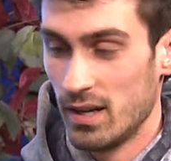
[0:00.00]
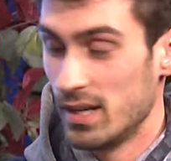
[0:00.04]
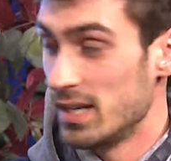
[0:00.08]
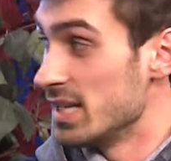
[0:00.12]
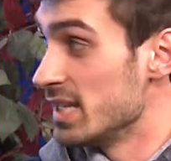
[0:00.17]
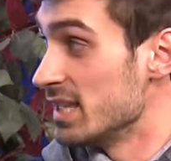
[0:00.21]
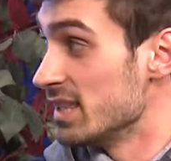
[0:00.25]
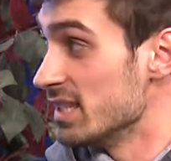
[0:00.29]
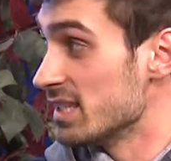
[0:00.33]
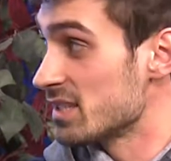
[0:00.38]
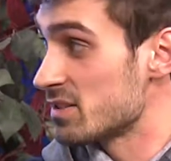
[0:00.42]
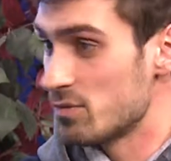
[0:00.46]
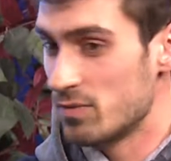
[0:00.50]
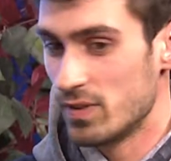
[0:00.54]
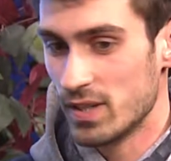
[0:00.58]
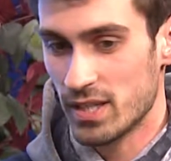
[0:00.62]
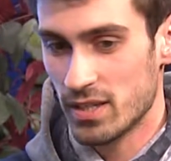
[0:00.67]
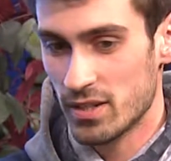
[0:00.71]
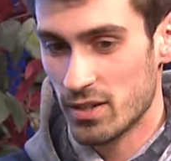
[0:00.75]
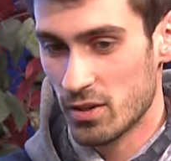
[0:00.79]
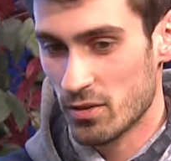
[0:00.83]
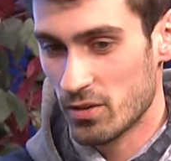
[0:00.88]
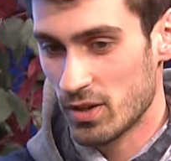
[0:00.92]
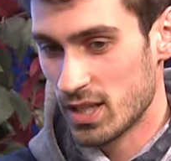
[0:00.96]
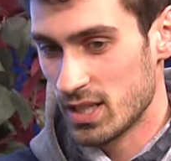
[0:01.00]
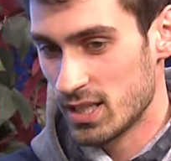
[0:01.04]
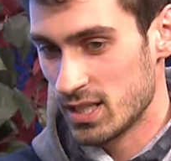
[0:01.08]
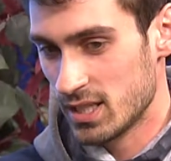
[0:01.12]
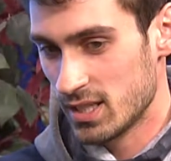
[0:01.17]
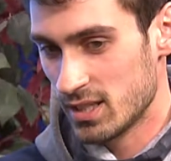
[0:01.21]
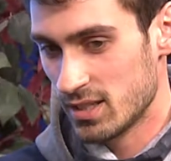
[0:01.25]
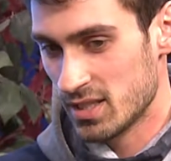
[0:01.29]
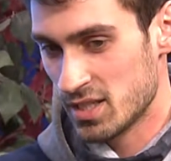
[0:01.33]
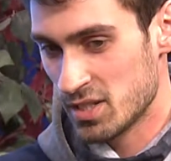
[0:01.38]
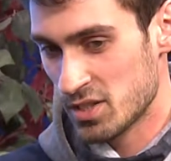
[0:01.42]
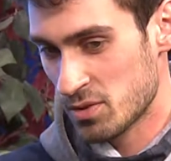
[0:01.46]
In this video right
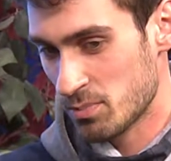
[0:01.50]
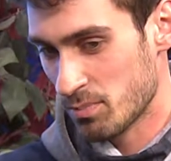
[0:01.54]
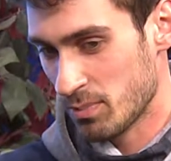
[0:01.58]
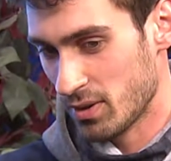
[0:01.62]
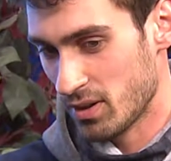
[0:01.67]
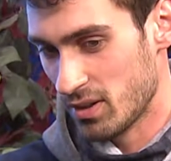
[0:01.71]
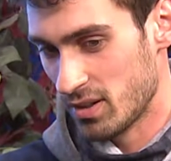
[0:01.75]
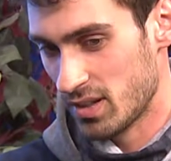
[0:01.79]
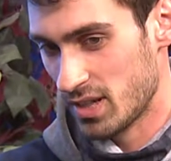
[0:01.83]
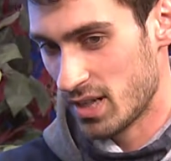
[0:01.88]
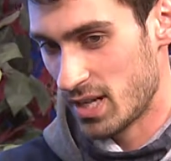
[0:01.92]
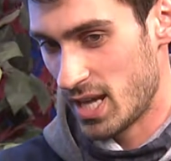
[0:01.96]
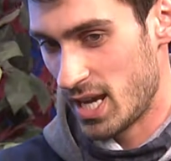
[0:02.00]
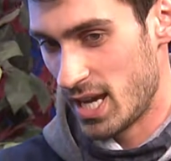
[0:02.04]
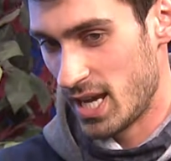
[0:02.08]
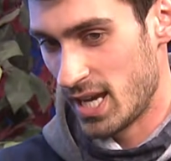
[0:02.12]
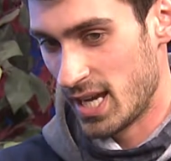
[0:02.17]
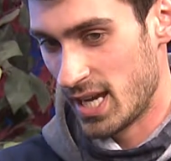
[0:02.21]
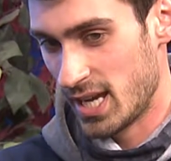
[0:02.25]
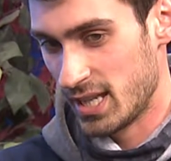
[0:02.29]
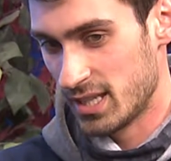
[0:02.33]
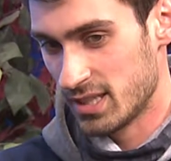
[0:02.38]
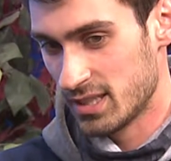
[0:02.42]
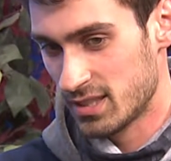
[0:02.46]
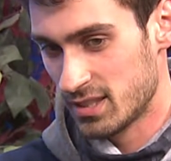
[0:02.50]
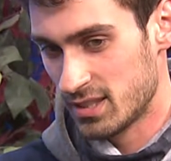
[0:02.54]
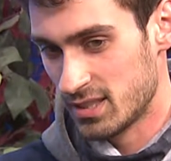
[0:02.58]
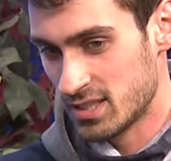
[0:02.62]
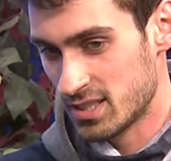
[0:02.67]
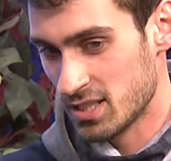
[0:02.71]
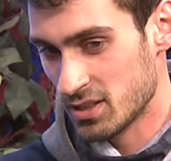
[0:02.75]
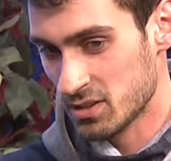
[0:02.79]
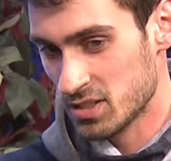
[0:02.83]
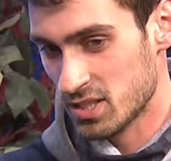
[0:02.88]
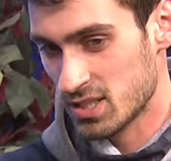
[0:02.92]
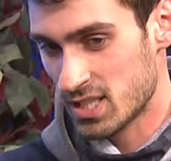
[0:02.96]
here, he spawned at the
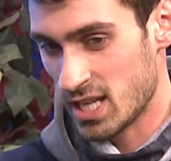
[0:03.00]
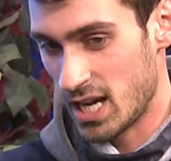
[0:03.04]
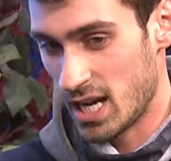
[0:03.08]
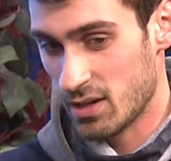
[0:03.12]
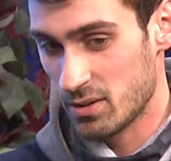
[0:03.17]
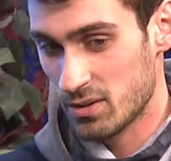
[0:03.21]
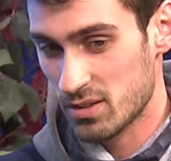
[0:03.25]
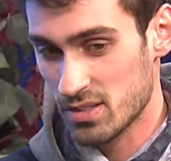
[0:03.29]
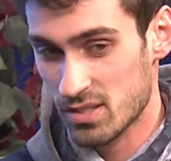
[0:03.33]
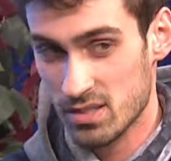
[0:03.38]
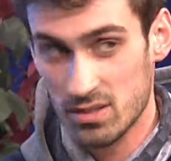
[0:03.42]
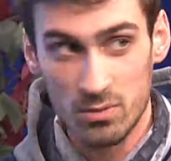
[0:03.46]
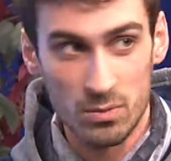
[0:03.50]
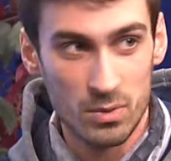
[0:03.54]
Tilted Towers,